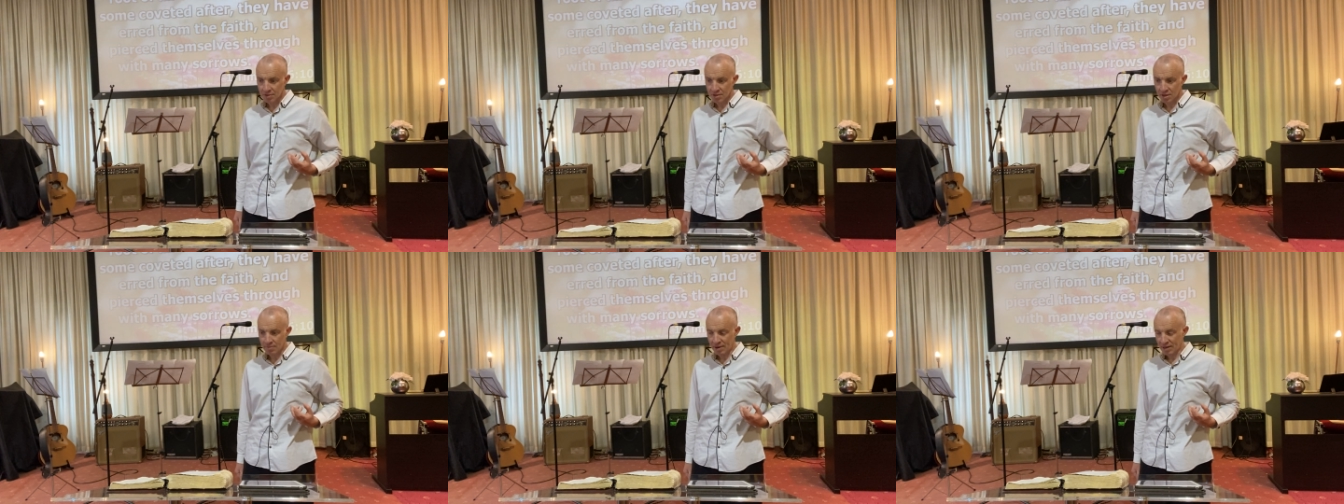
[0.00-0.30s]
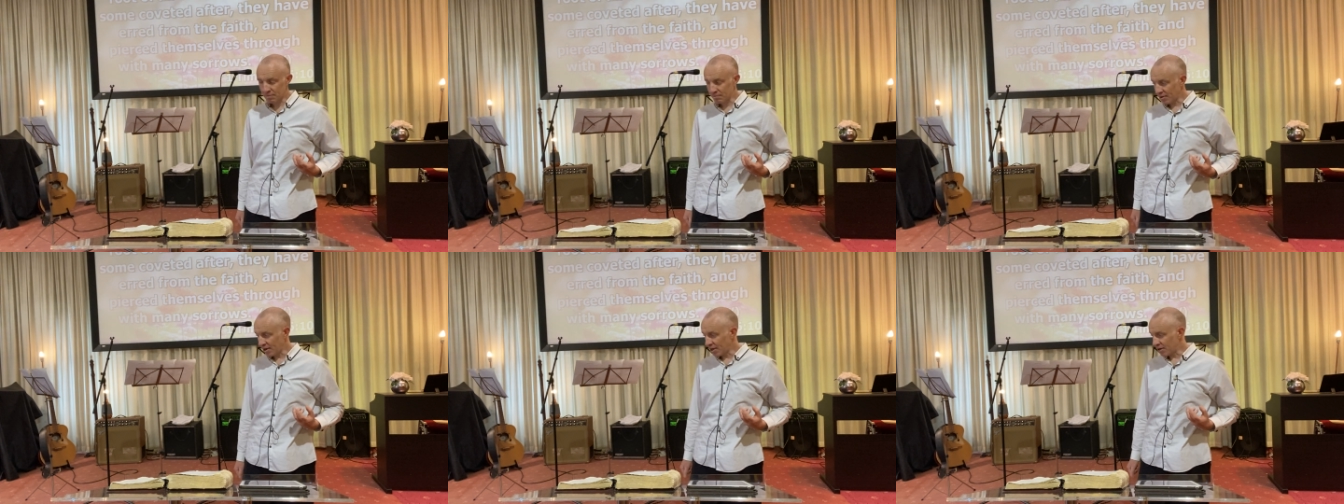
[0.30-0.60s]
We
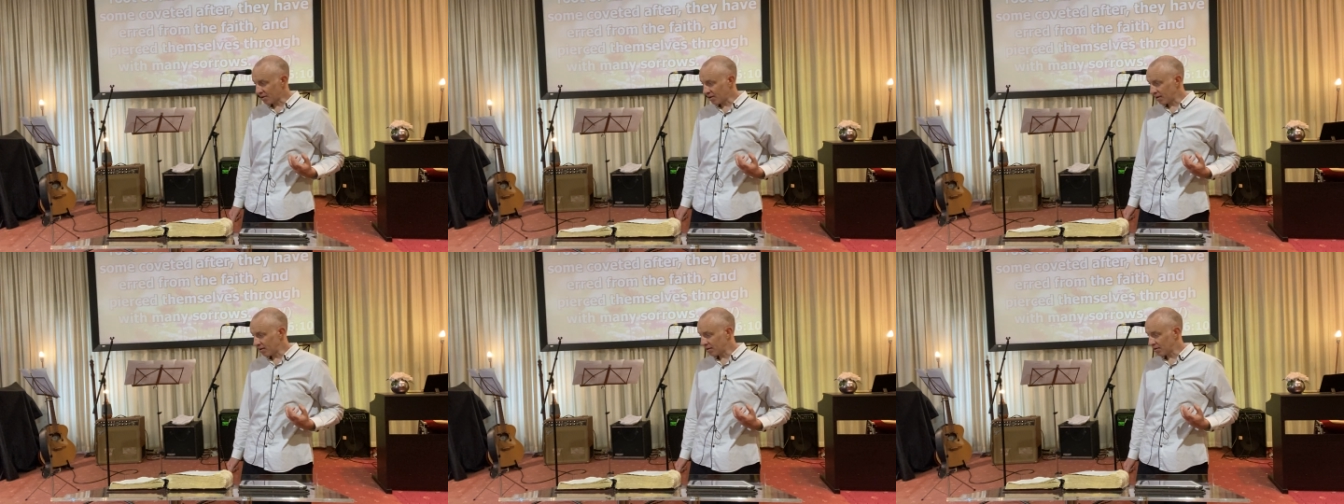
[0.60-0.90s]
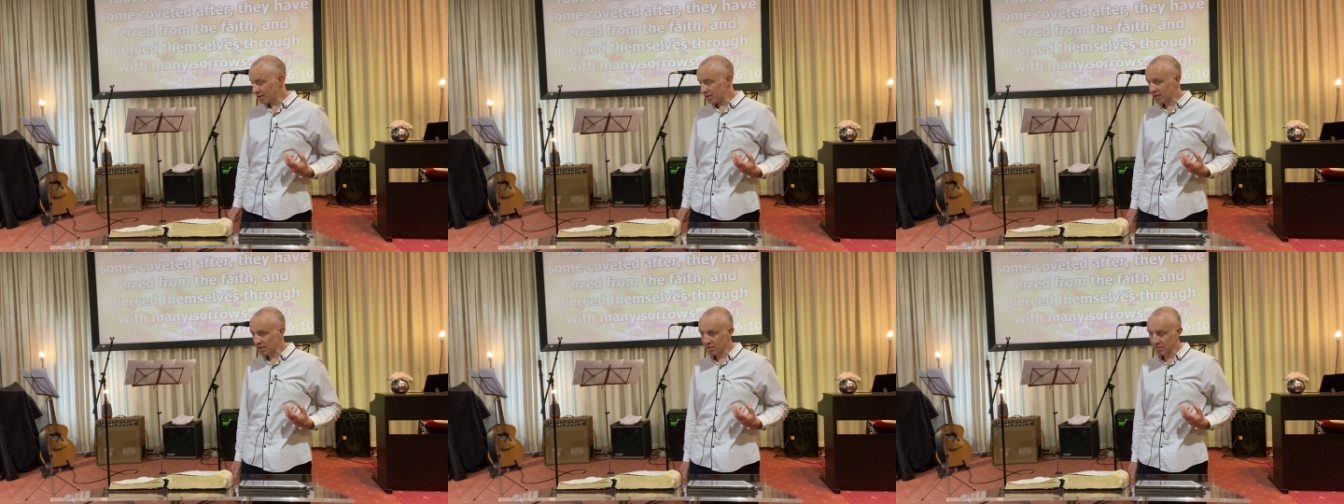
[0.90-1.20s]
can buy down
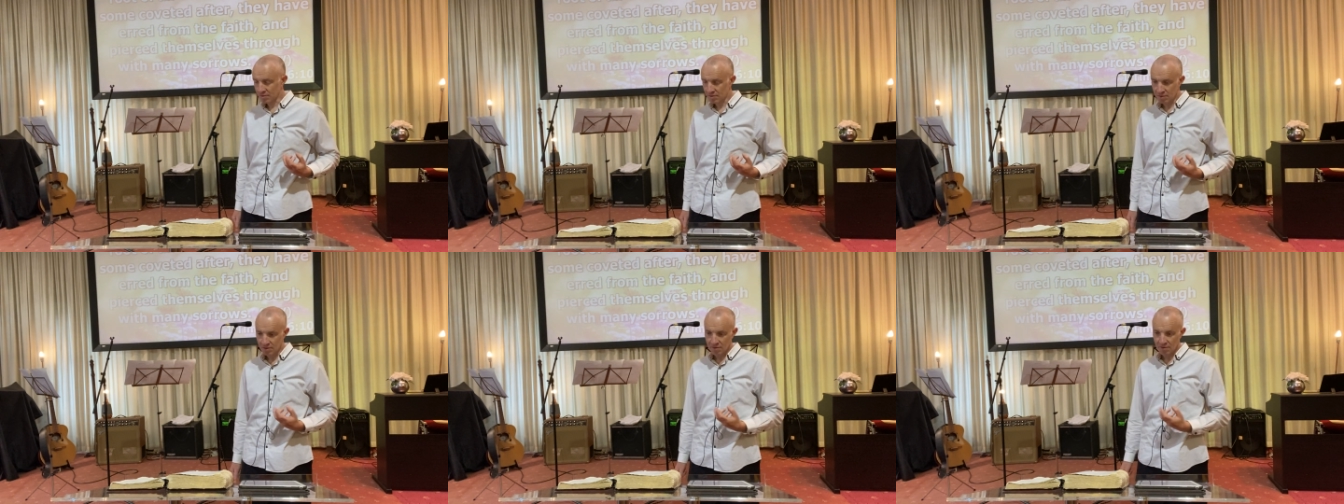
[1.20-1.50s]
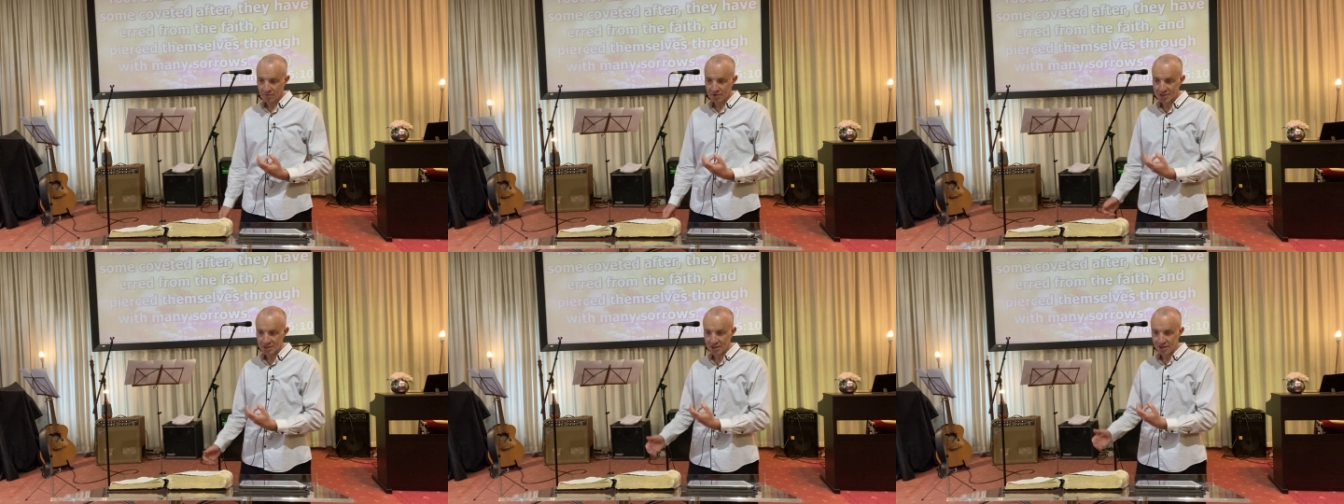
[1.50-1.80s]

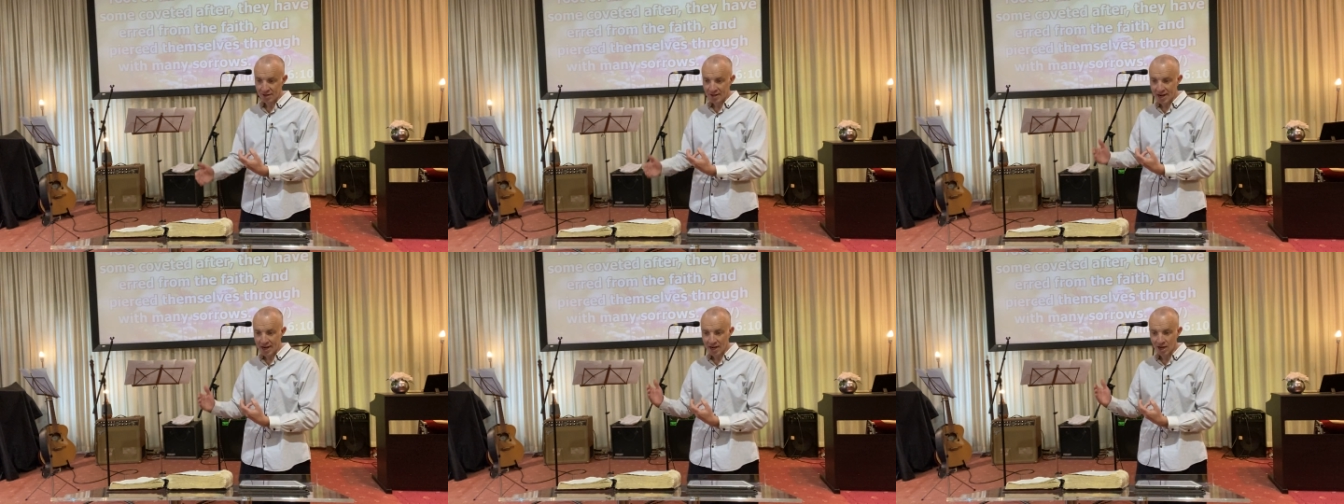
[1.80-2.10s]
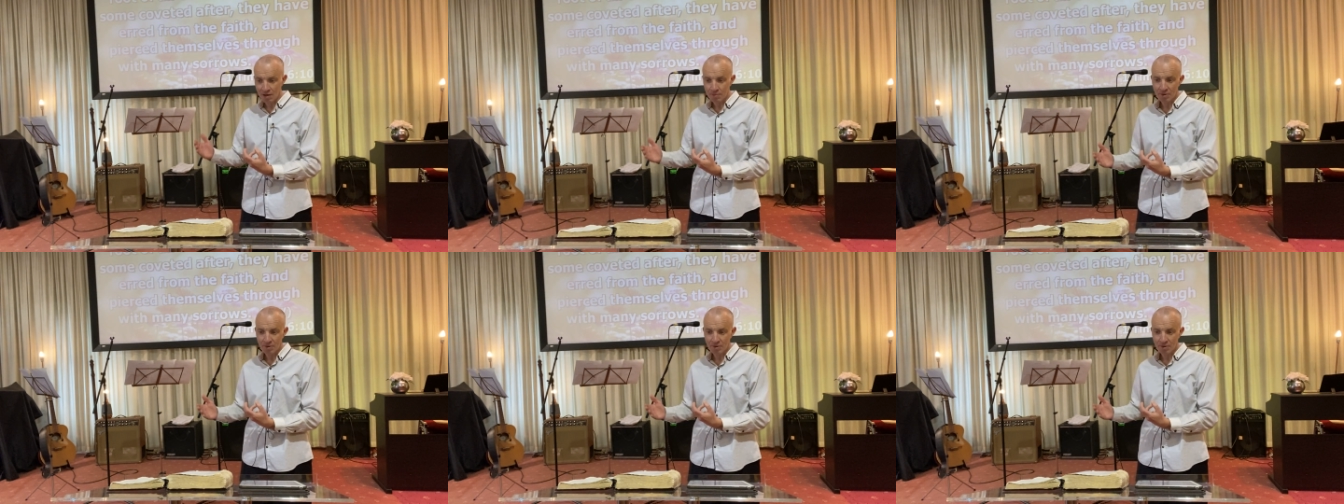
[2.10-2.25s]
a physical idol,